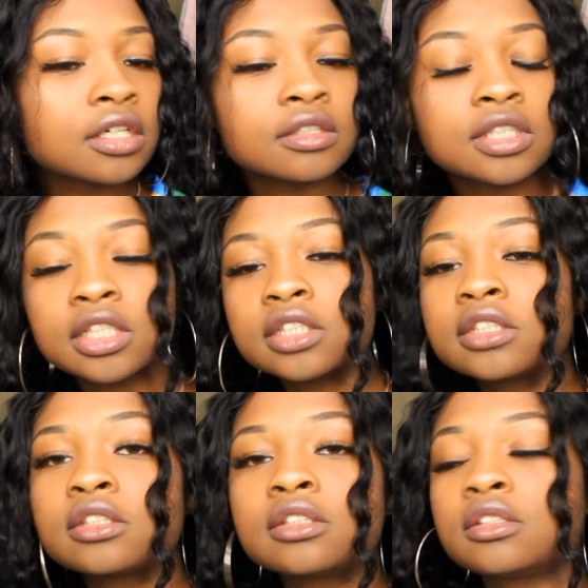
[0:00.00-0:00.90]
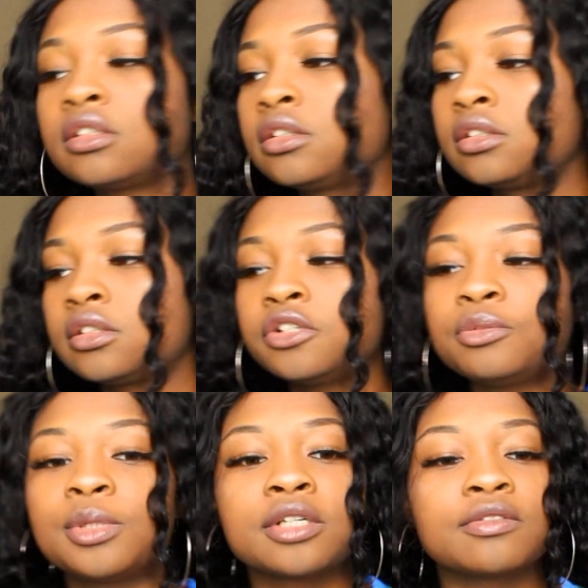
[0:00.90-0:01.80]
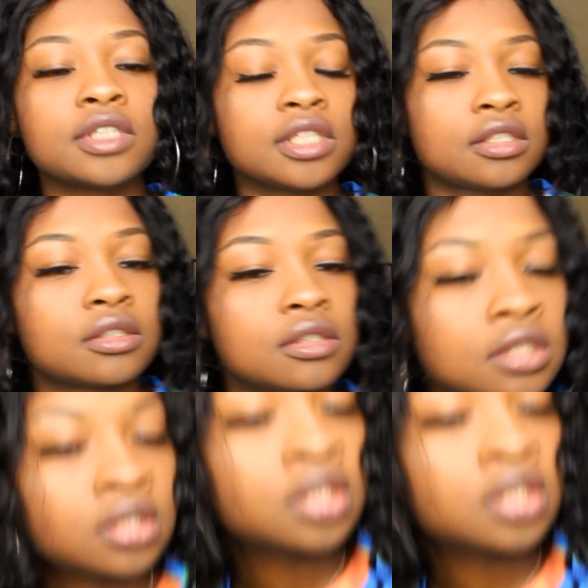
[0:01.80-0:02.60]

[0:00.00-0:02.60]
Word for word: I don't think it's too big of a deal.